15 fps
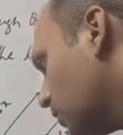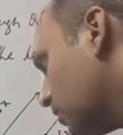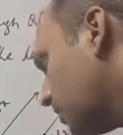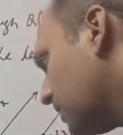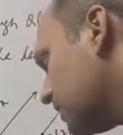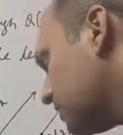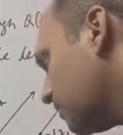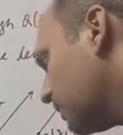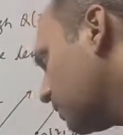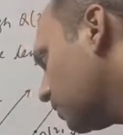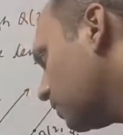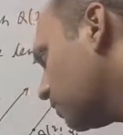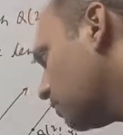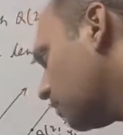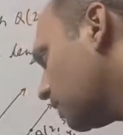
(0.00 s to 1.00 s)
plus we don't
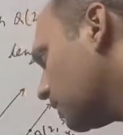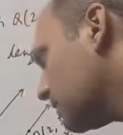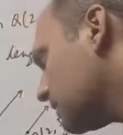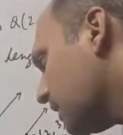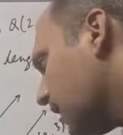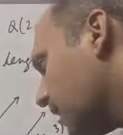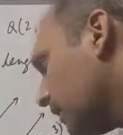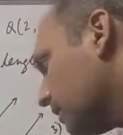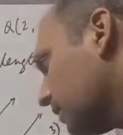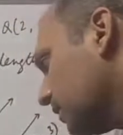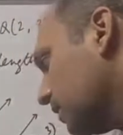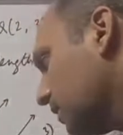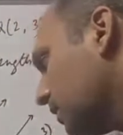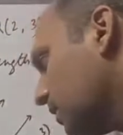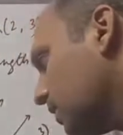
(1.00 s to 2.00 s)
know what is r,
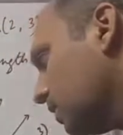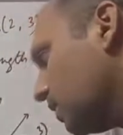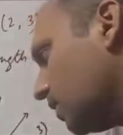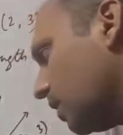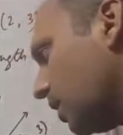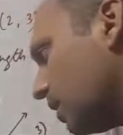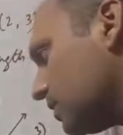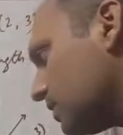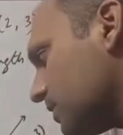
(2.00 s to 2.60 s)
cos